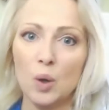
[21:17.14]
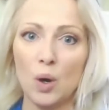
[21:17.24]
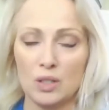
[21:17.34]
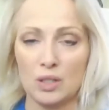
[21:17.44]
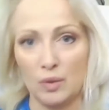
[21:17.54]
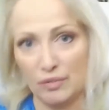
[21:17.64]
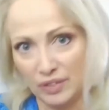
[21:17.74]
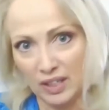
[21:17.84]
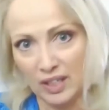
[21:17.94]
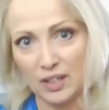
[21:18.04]
also a
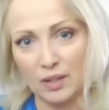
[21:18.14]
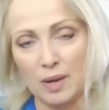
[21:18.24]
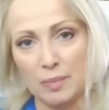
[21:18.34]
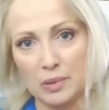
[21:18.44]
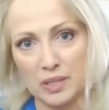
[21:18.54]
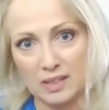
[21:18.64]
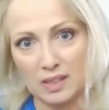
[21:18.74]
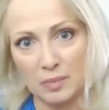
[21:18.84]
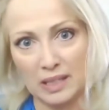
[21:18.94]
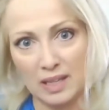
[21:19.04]
feeling could represent
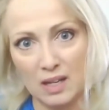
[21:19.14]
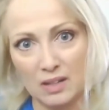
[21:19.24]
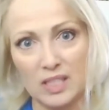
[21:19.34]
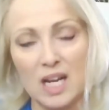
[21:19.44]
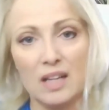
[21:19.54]
something else.